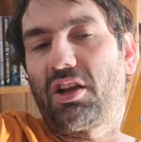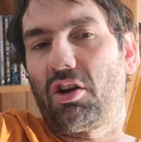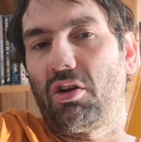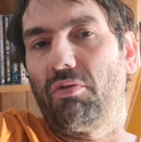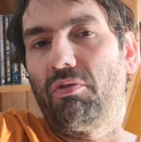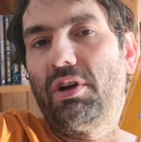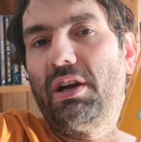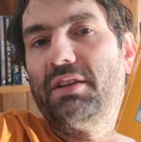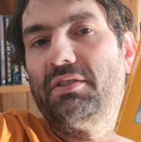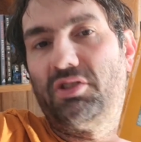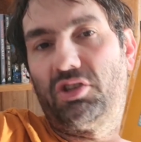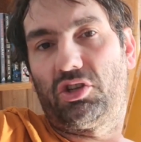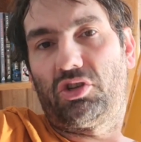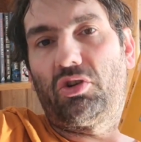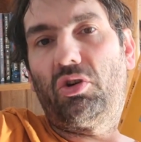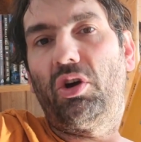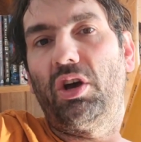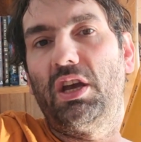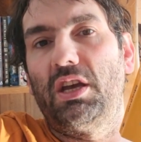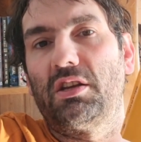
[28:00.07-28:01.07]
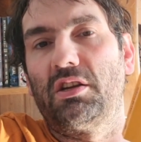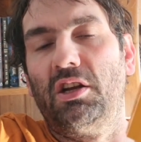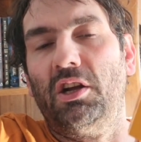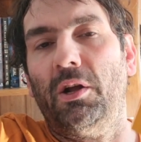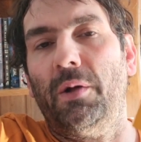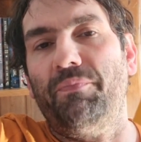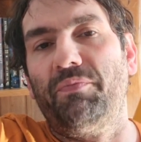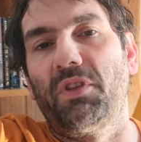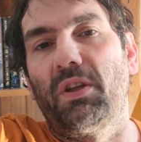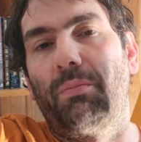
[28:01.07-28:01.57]
their career destroyed.
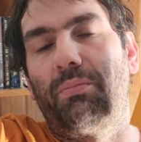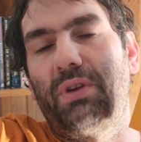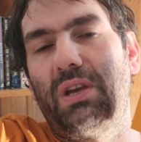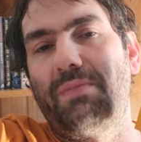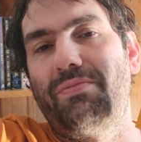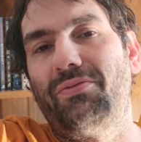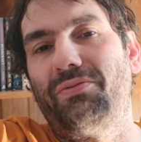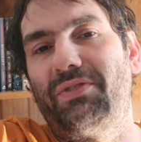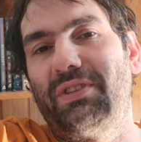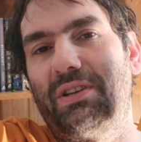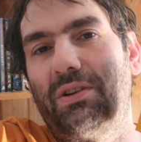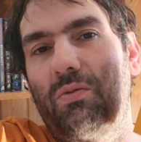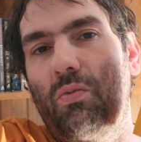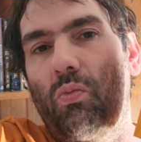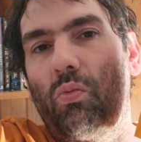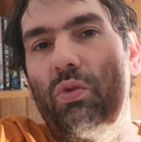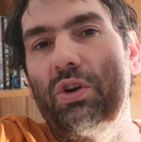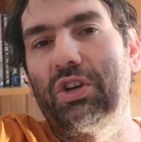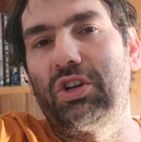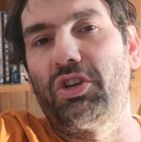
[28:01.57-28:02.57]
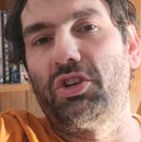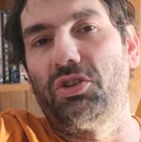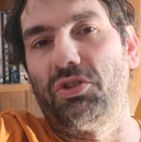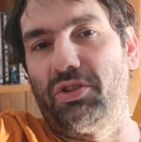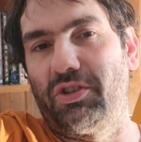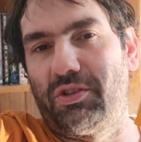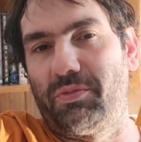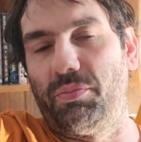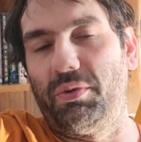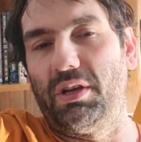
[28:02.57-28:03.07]
People didn't wish
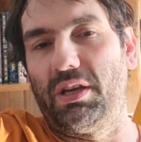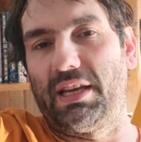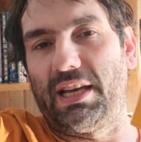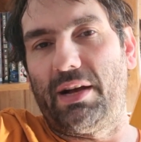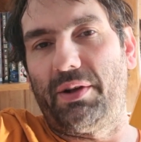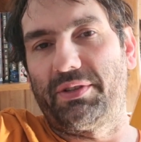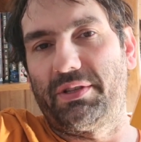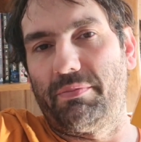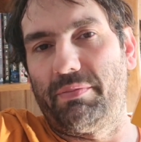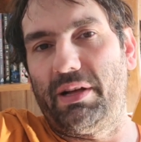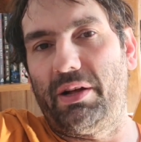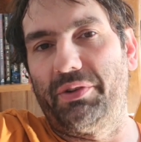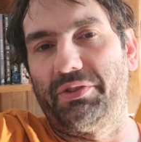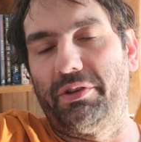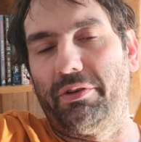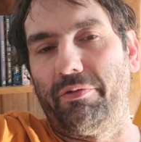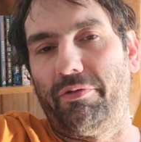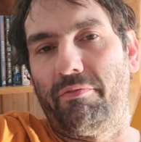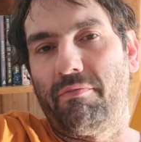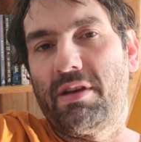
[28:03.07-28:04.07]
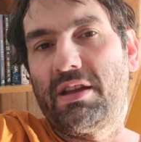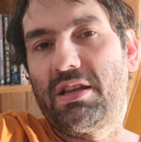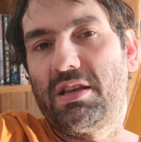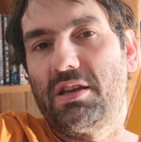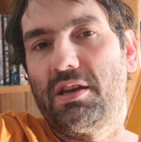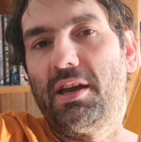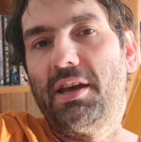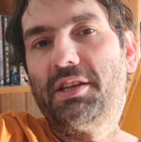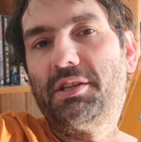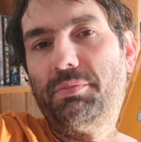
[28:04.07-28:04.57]
to speak out about it for
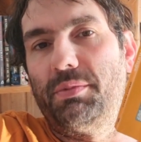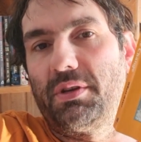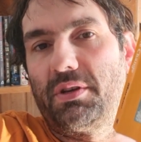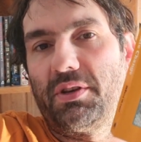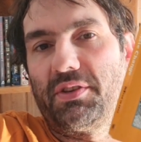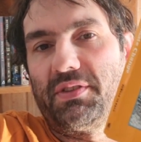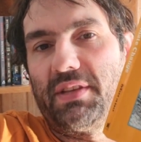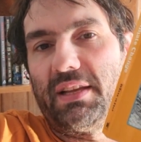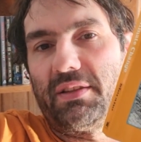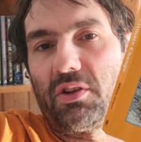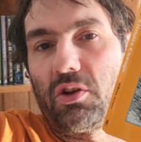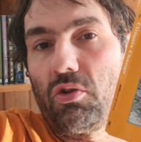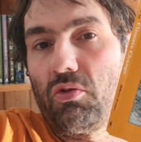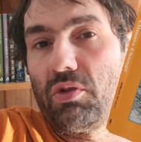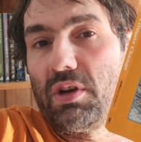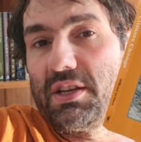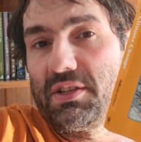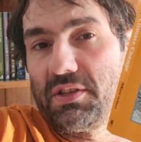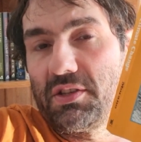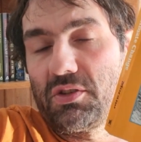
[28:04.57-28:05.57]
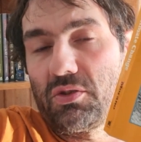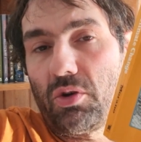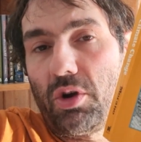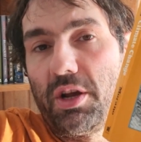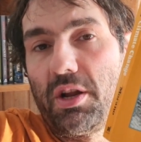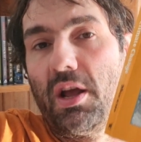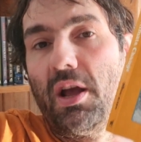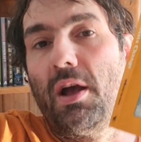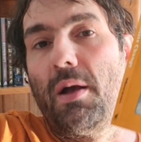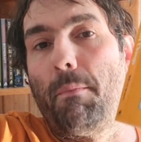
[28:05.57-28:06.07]
many years because they had careers
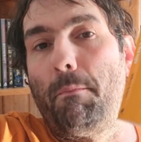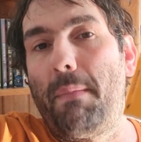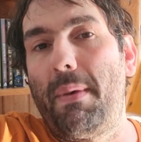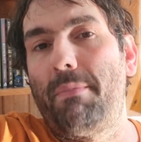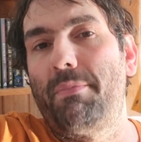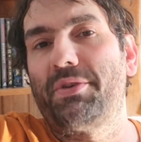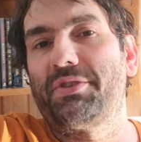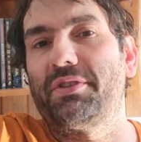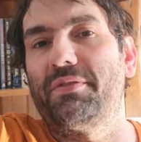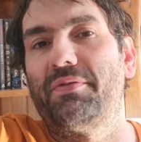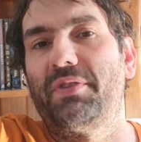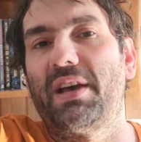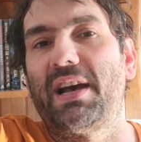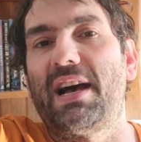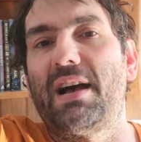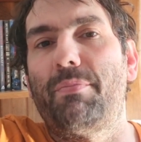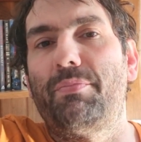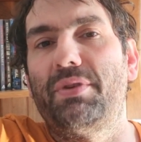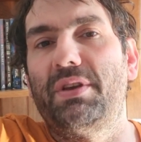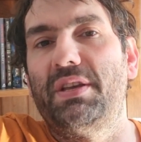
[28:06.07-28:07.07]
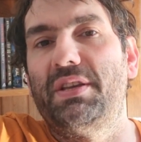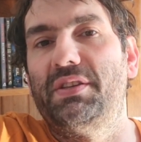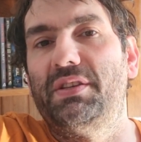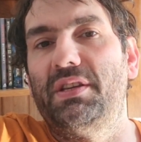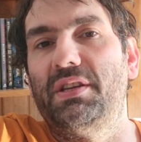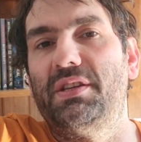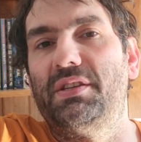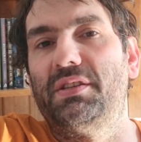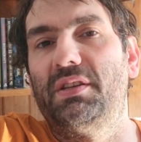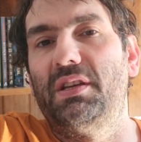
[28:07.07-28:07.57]
destroyed. Members of the
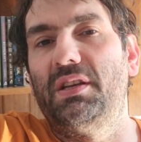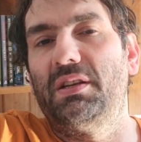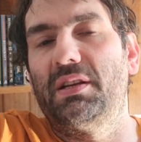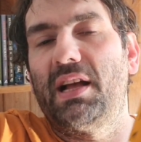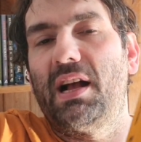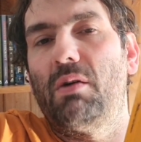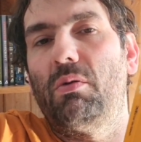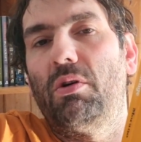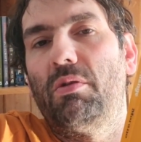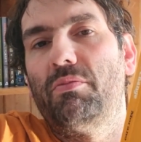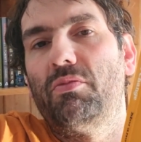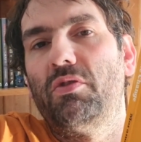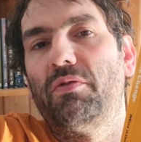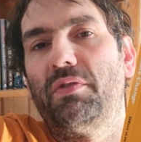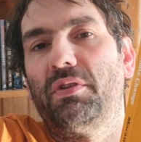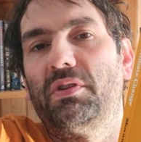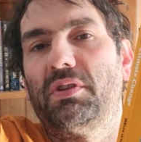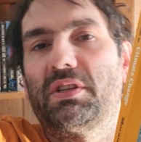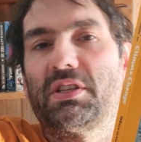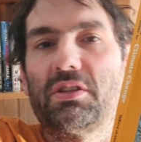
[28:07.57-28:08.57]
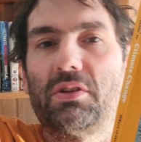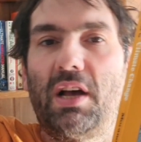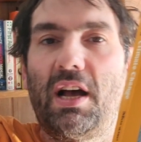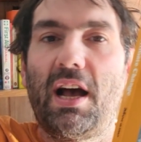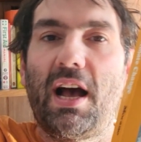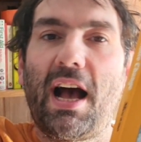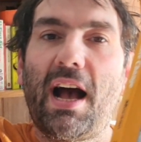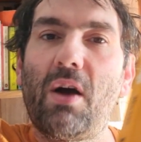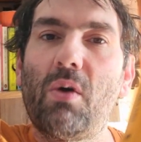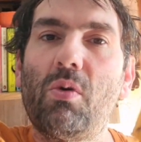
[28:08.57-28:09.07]
IPCC now are moving
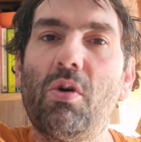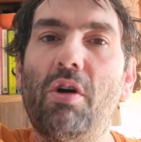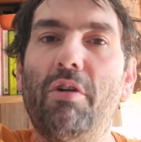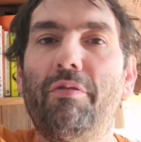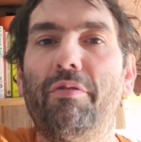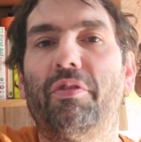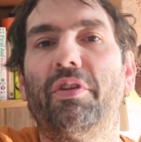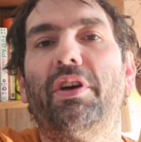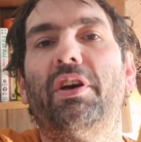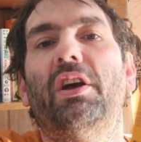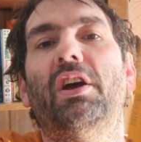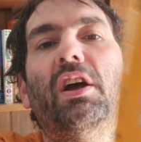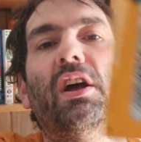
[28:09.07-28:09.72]
out of